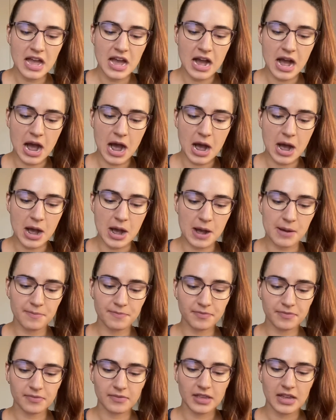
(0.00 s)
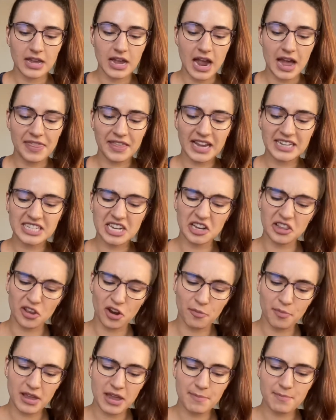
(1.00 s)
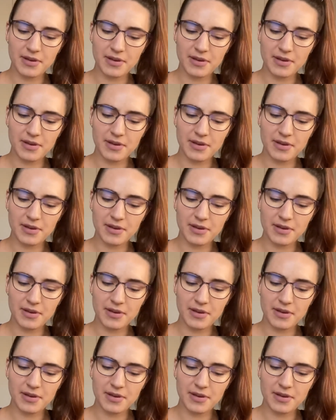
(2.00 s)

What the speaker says: I think I did a little bit,